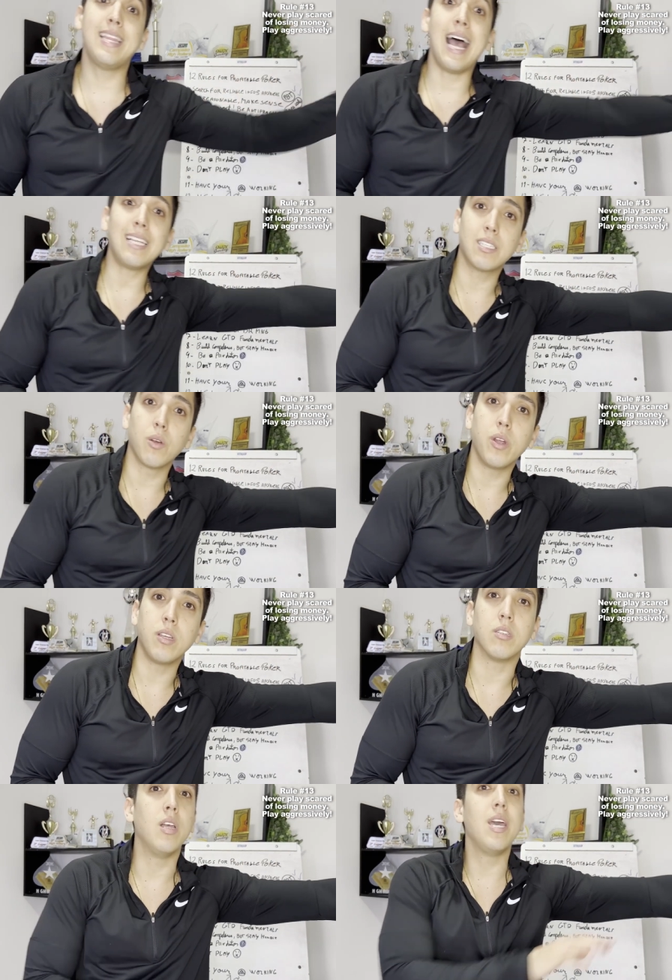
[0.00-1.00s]
That's the
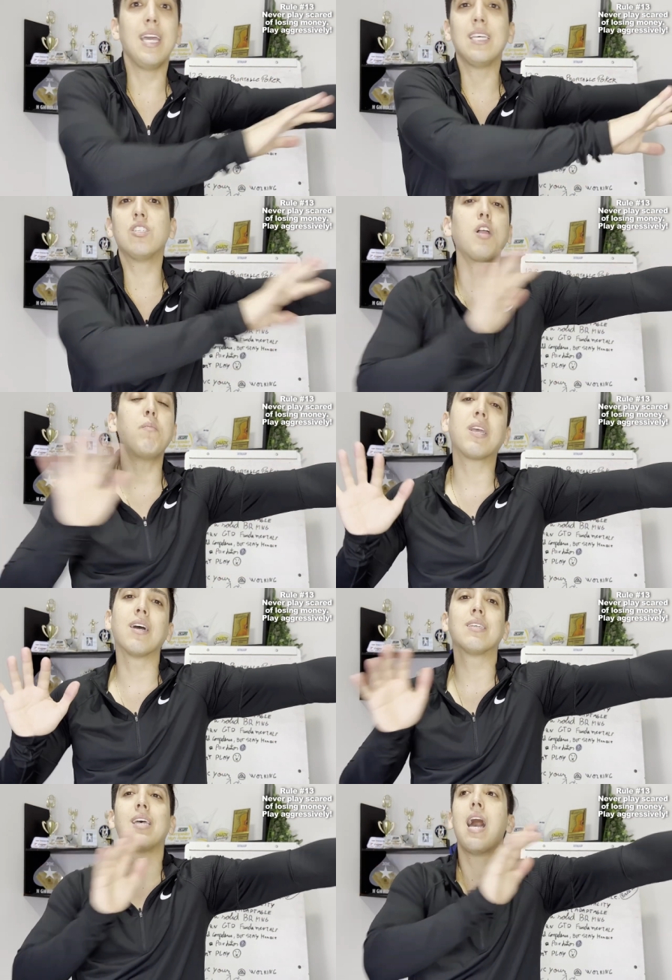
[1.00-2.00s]
reason. It's not
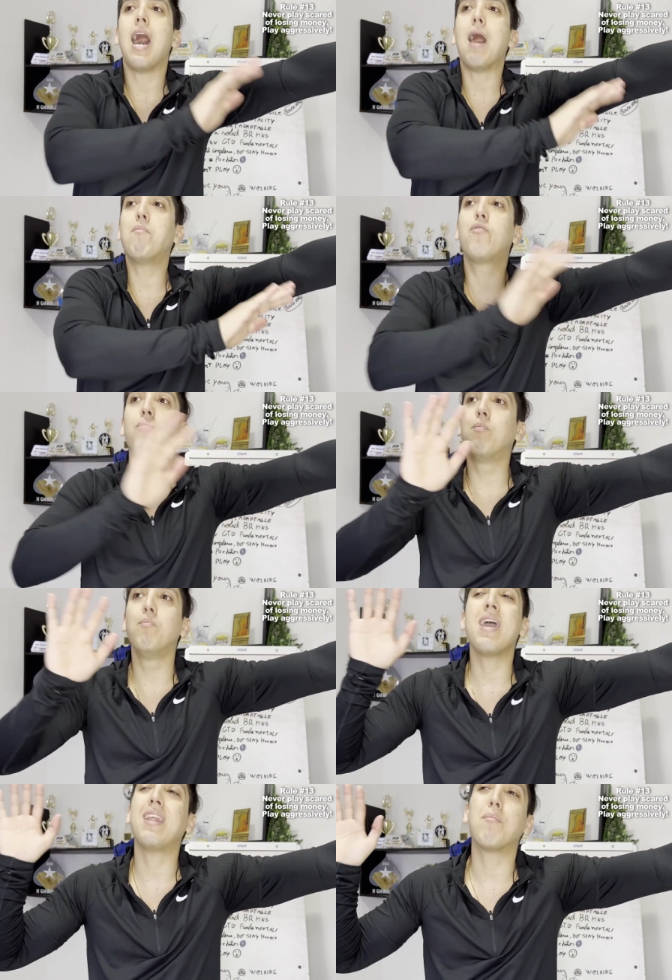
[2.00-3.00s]
because I'm,
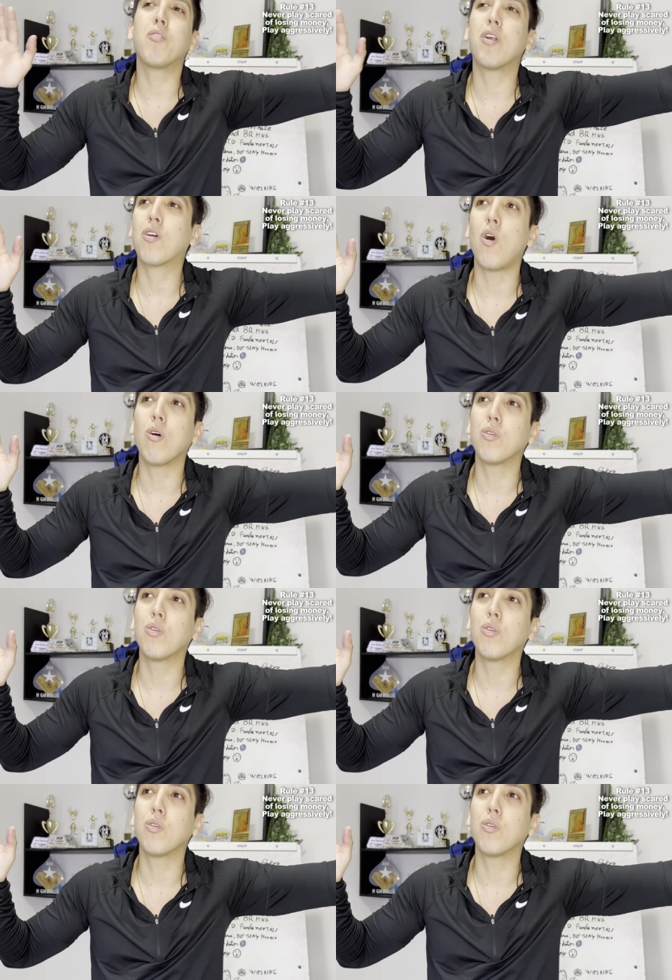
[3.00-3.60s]
man, I'm gonna call